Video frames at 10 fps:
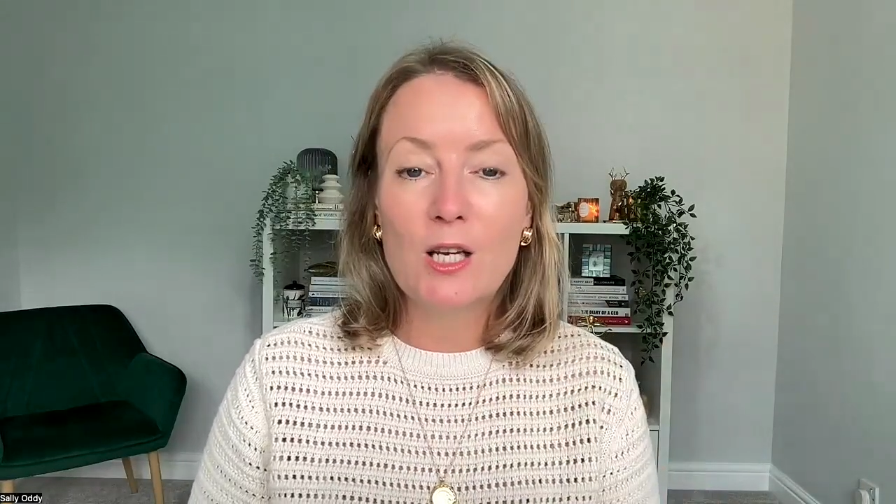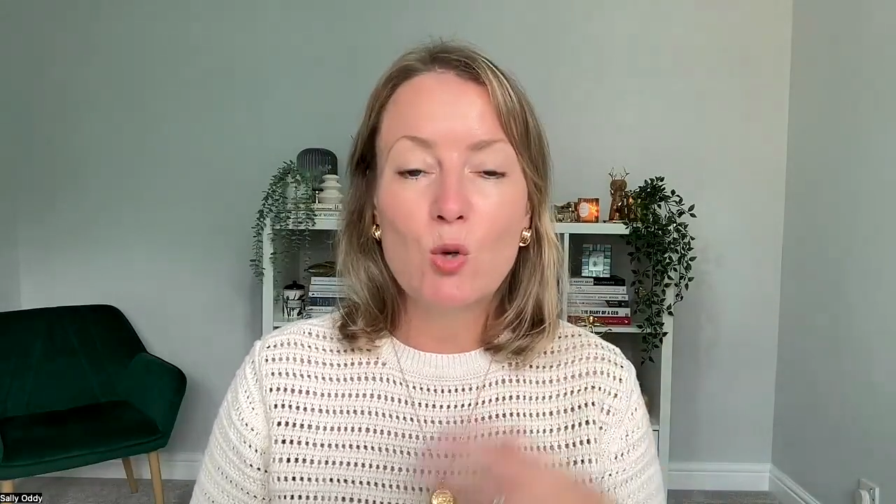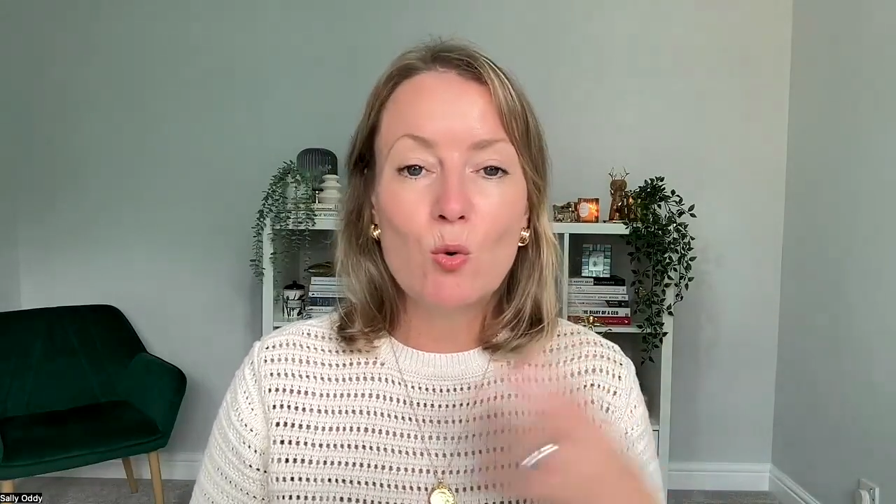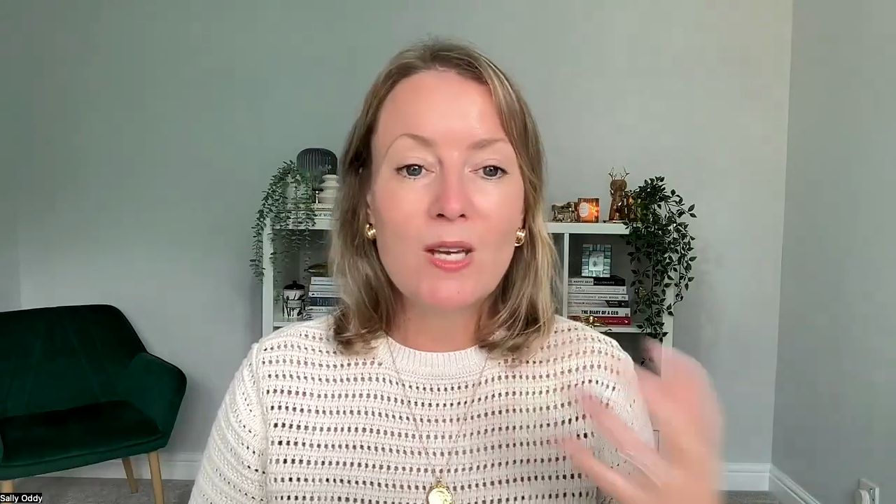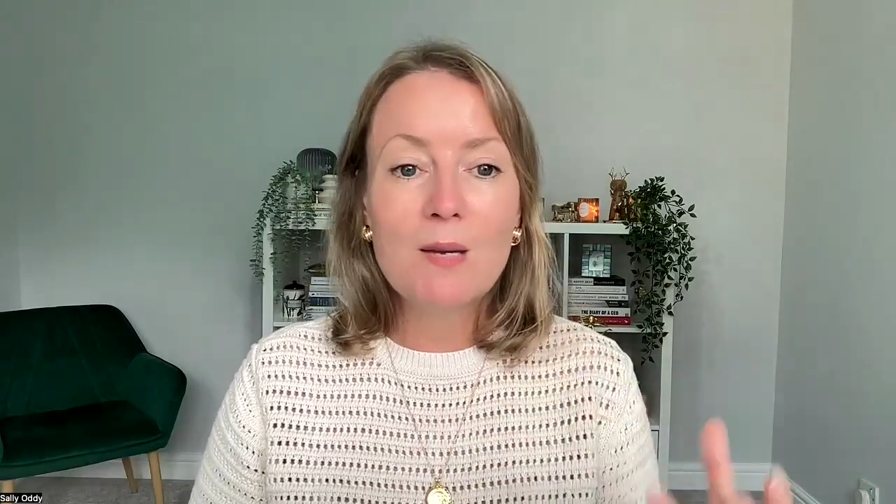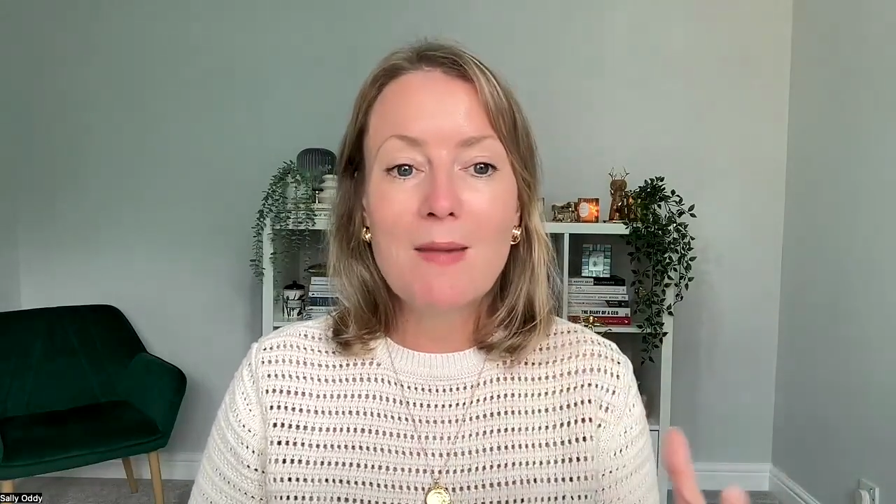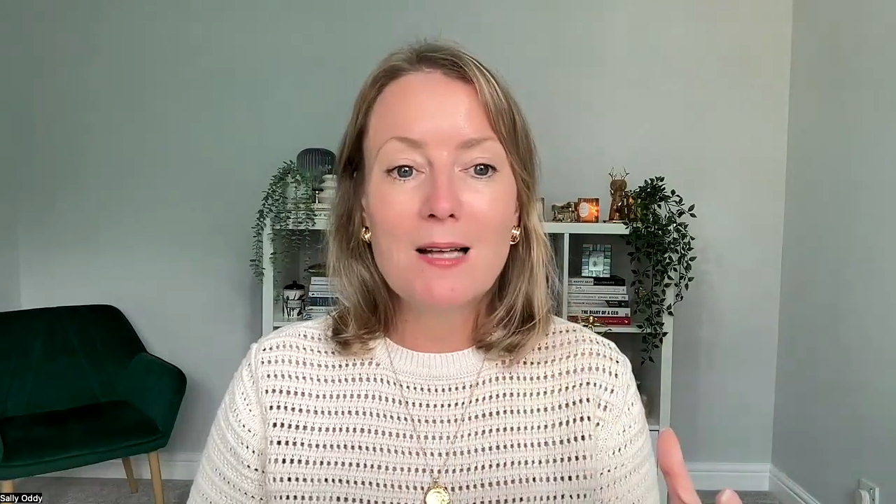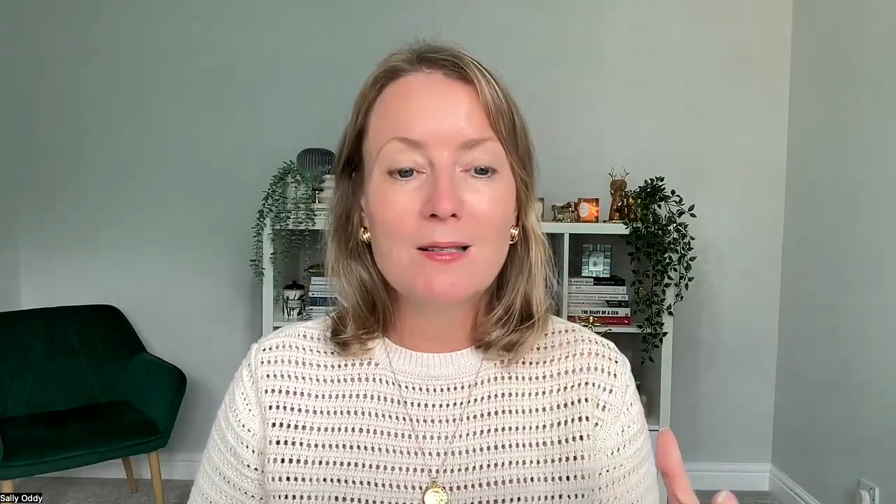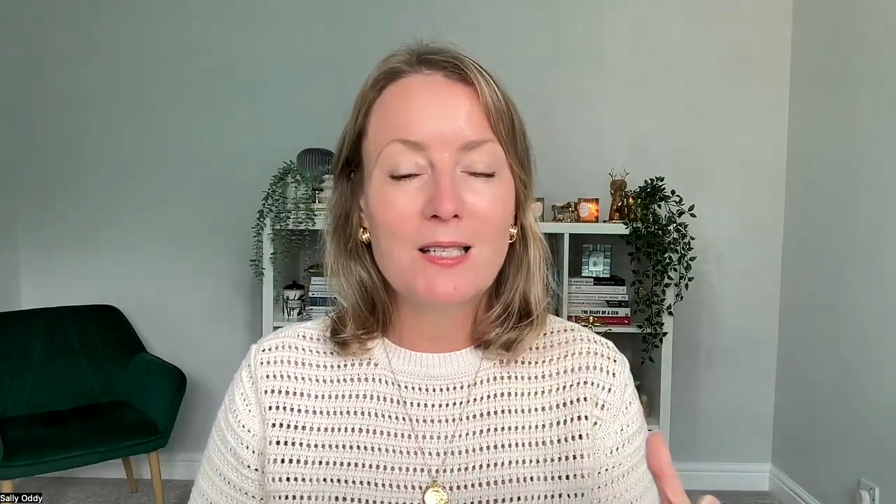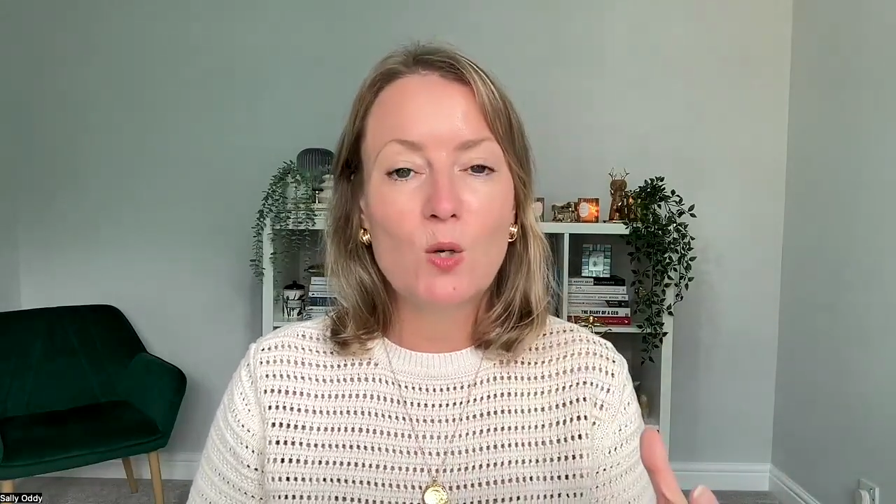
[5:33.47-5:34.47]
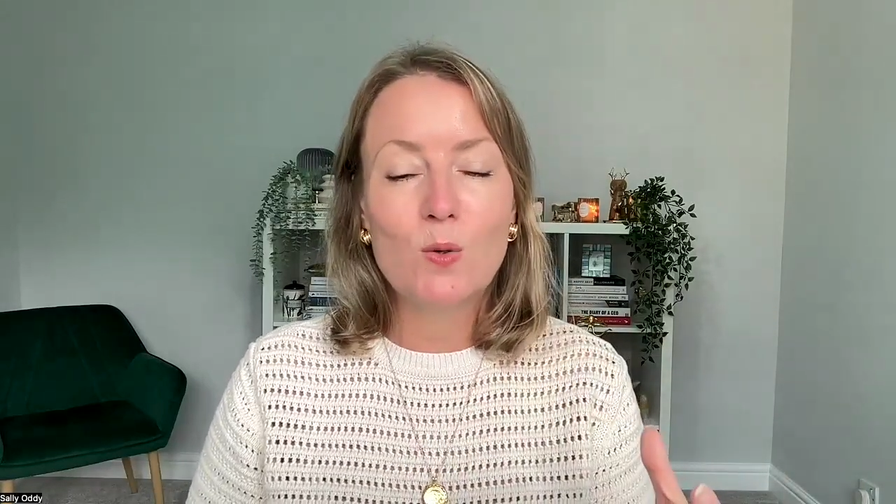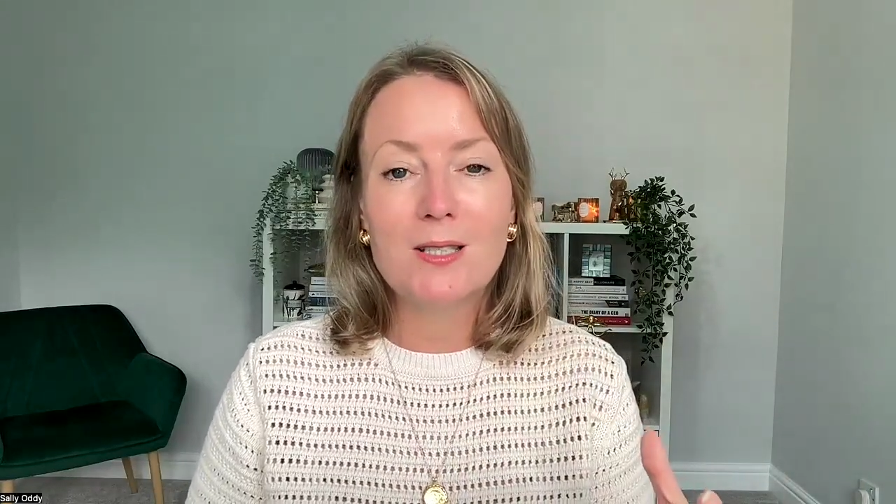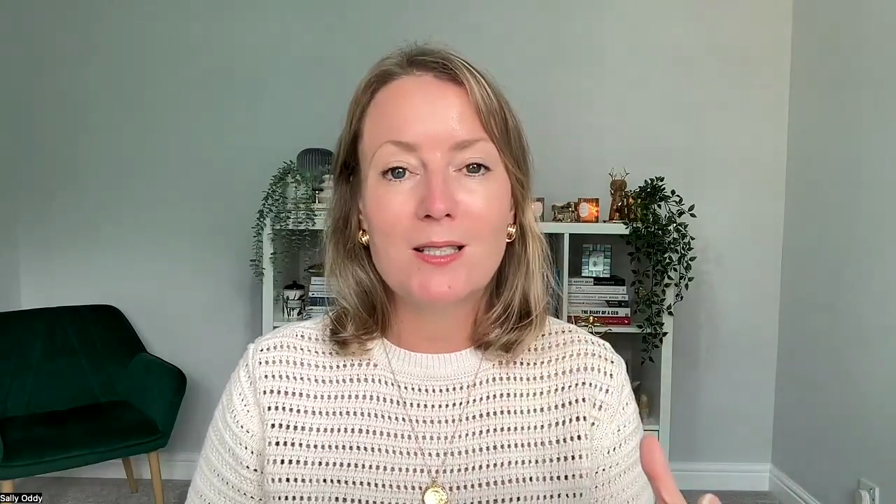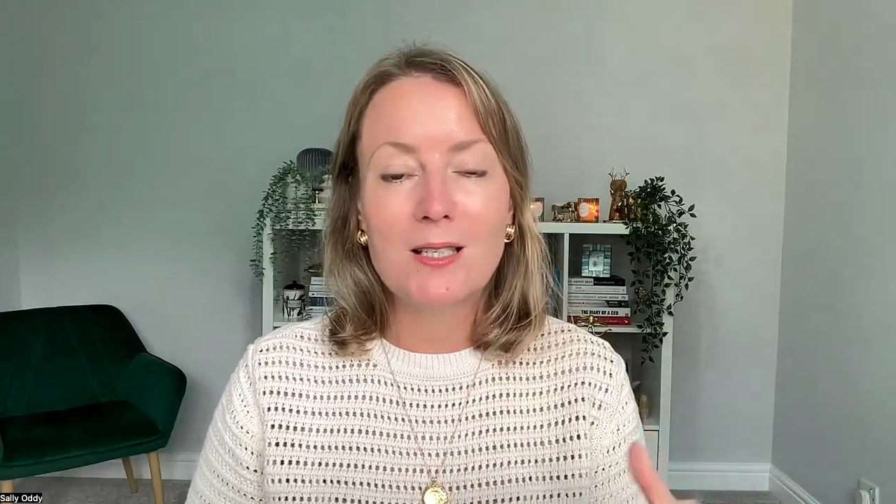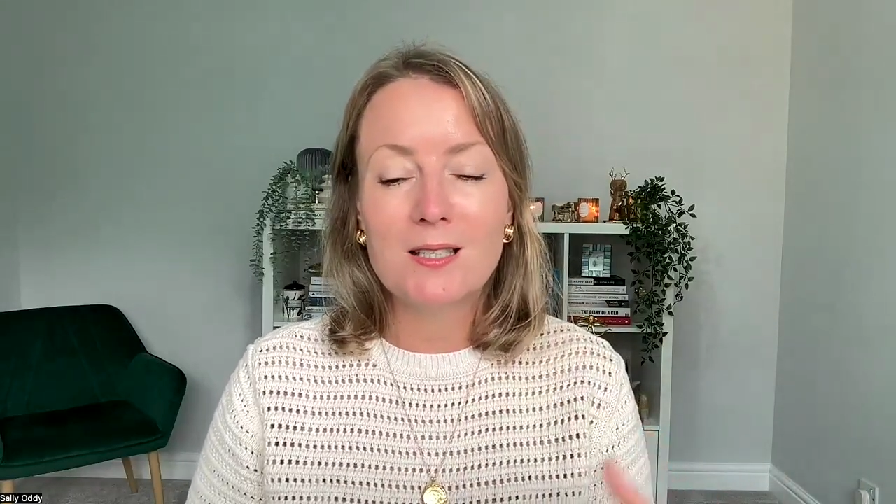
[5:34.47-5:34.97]
your email
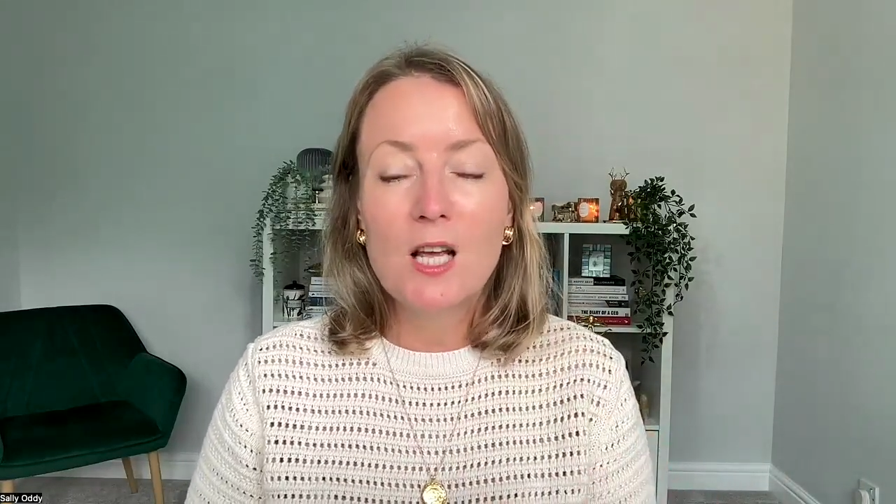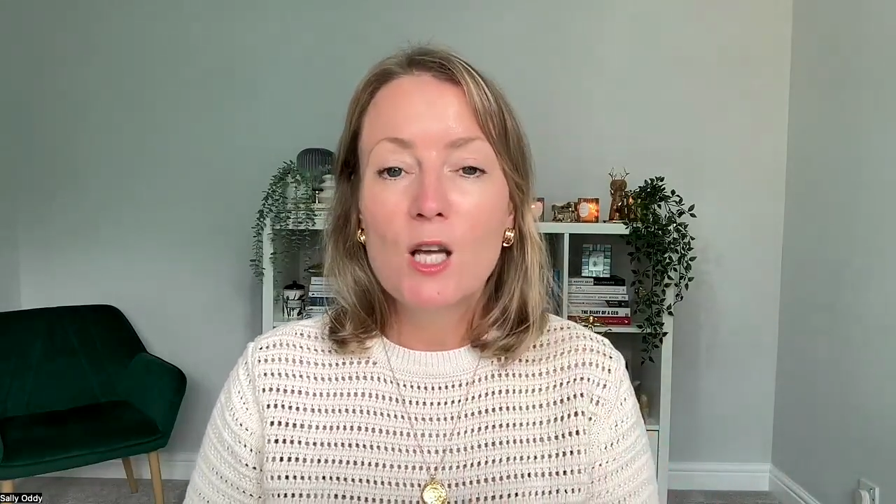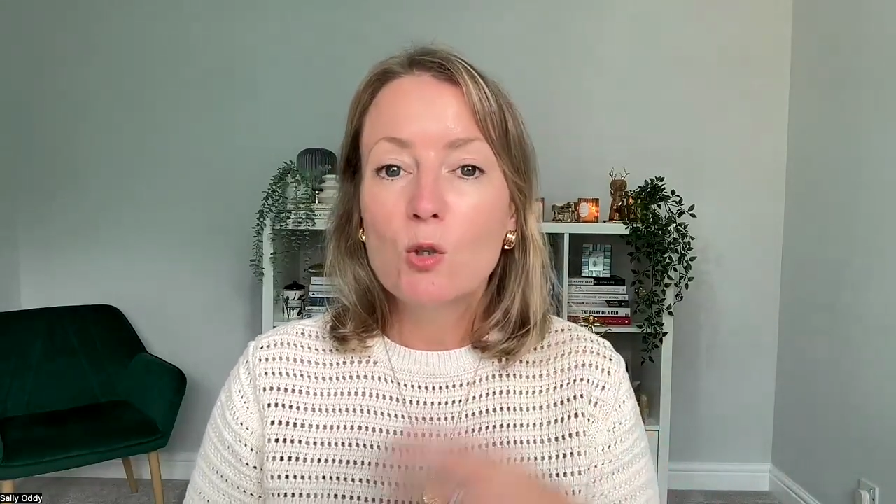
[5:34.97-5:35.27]
sequences,